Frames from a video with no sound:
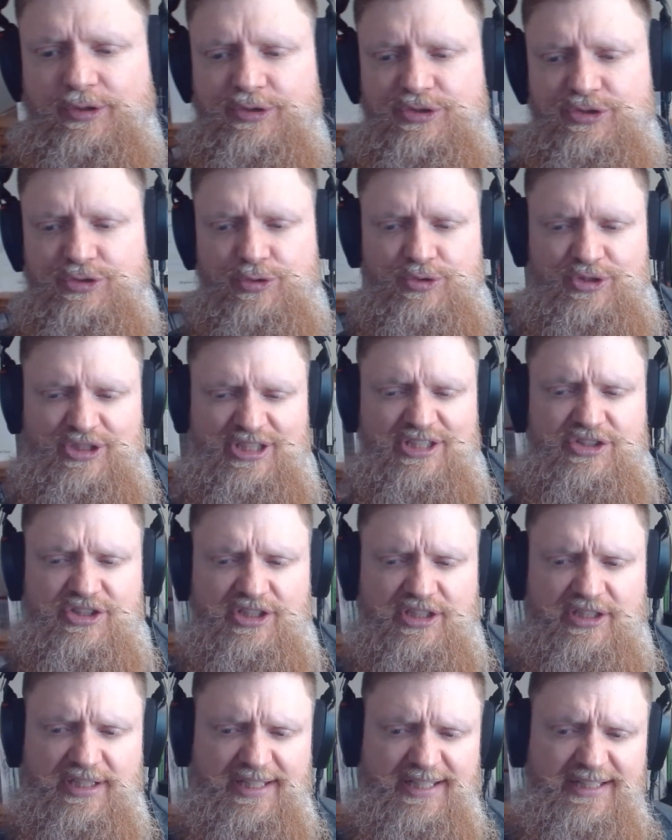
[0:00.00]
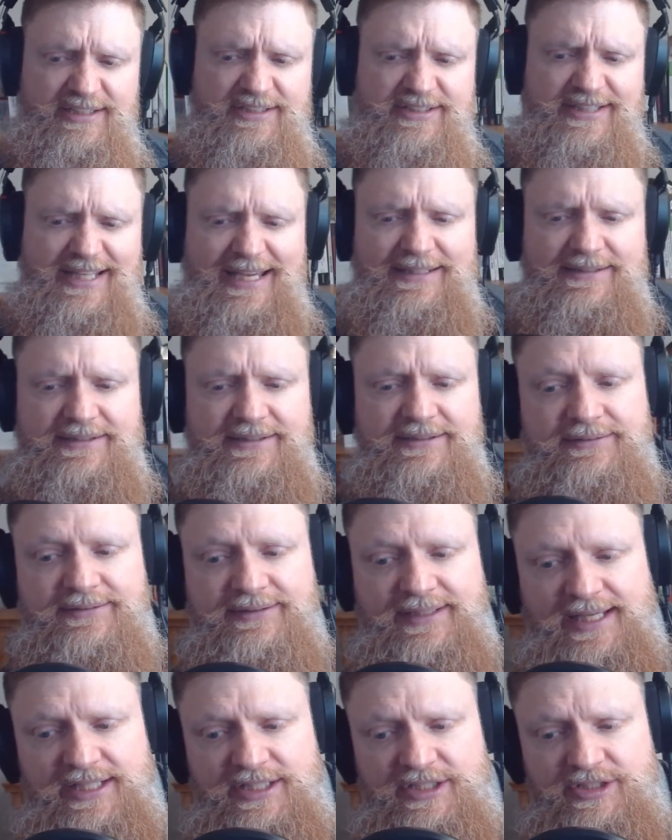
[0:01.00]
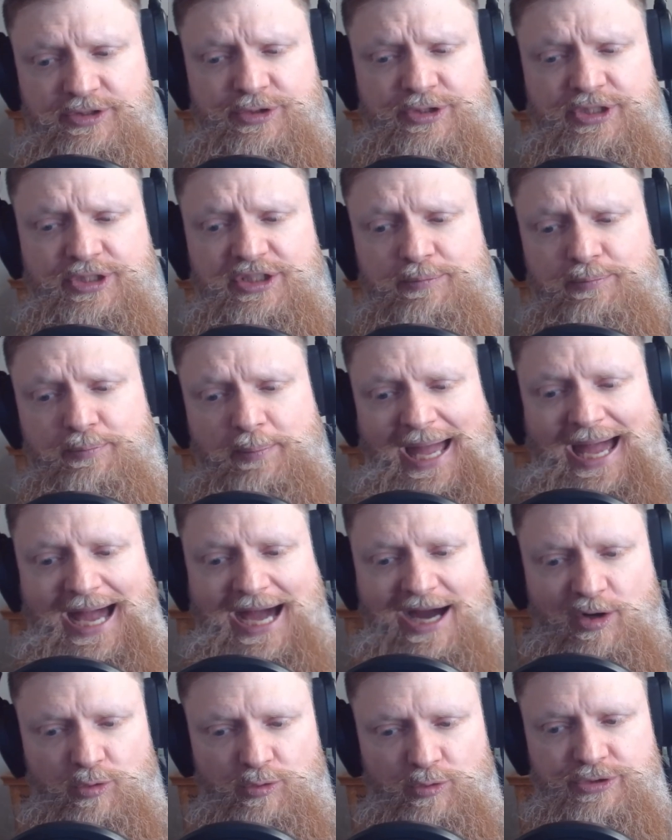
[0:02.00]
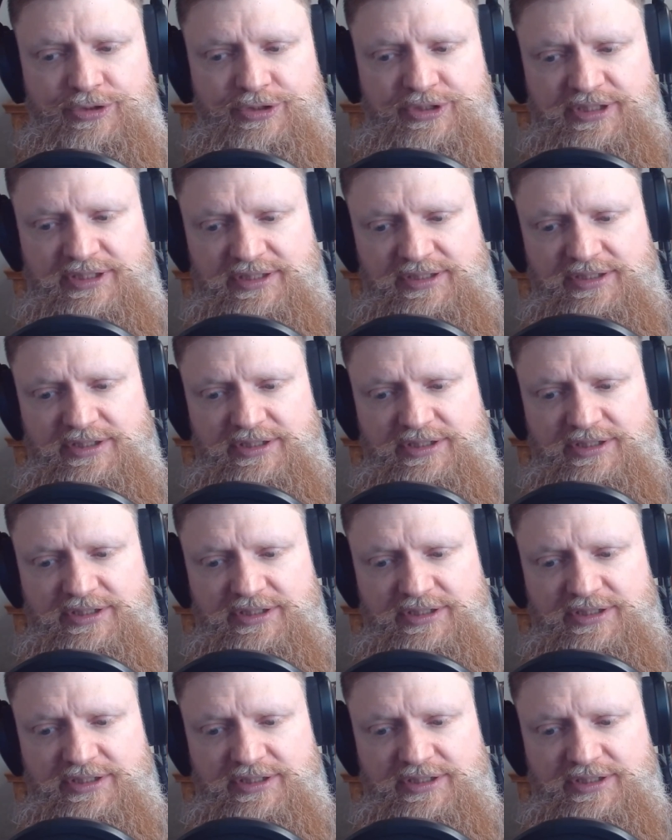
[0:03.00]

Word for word: know, a strategic insight that later empowered